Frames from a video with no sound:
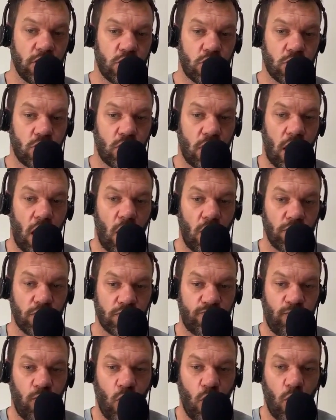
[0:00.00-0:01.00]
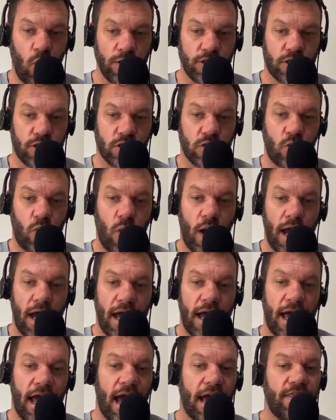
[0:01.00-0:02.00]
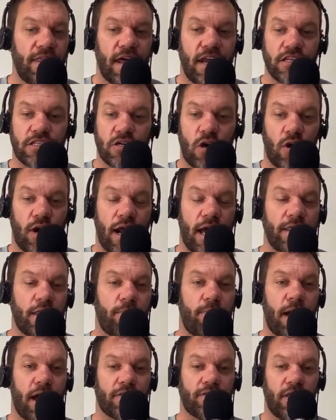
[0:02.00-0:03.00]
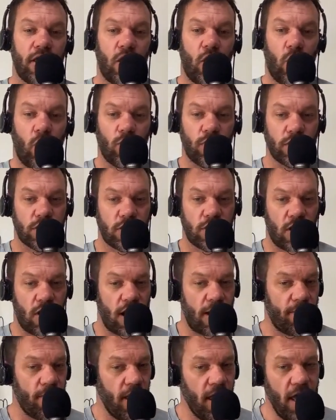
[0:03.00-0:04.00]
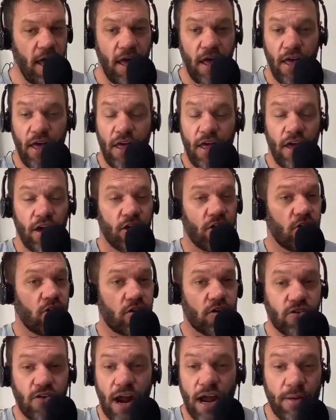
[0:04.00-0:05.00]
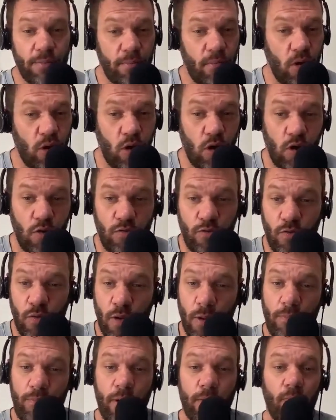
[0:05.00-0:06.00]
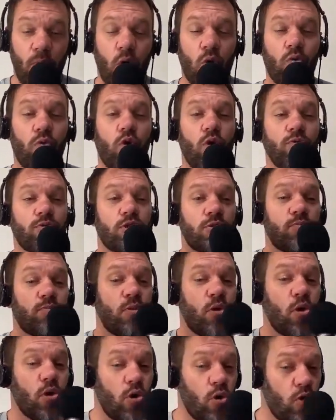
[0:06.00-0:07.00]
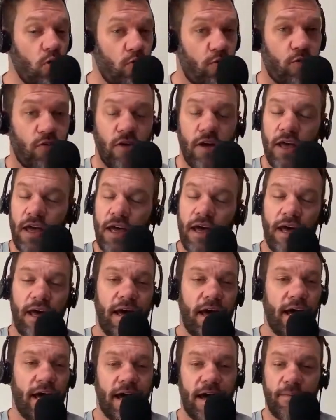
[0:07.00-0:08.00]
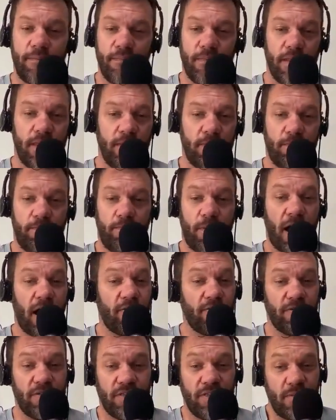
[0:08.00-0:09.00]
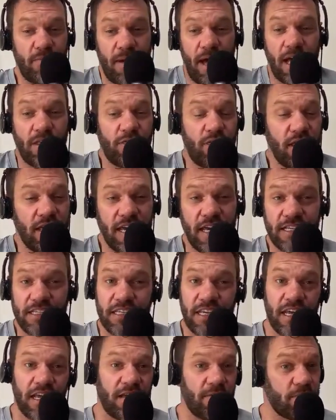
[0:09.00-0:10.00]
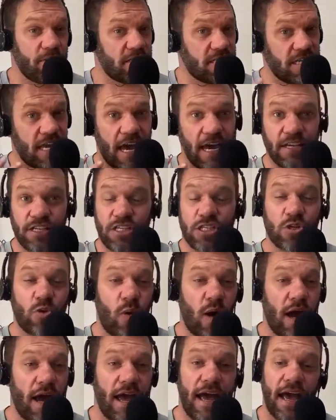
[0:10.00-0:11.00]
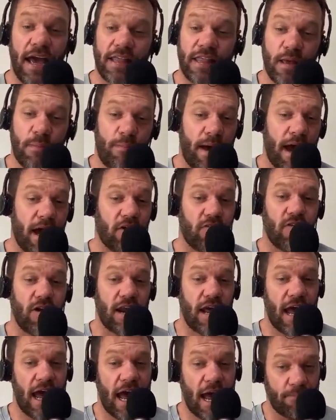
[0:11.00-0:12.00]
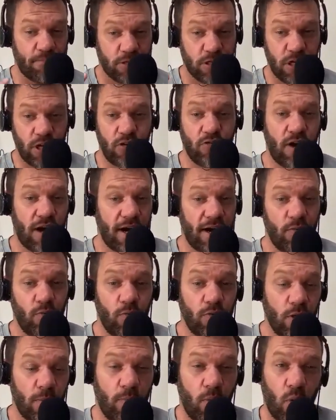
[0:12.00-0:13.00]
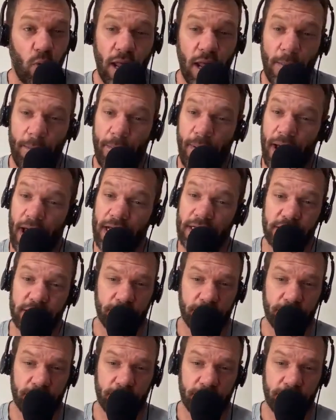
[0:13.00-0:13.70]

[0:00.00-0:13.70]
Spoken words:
goes forward, square, and then it's on out the back there all the time. Great move, a bit more room to move. But the main thing is staying square, and the back runner absolutely running with the ball at pace.